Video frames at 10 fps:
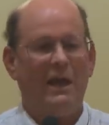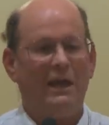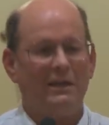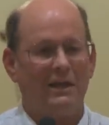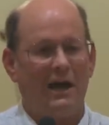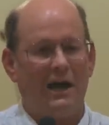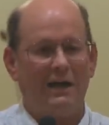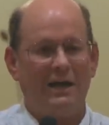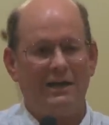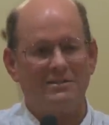And
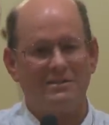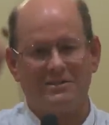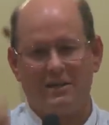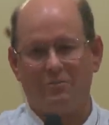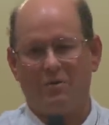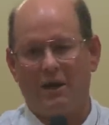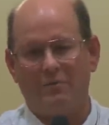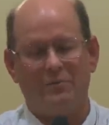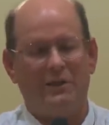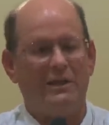God has the same
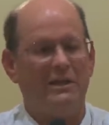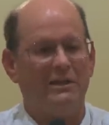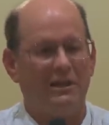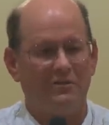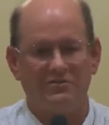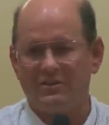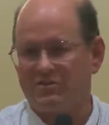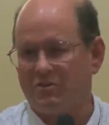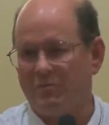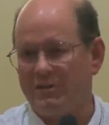problem, that he loves us
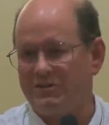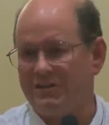so much.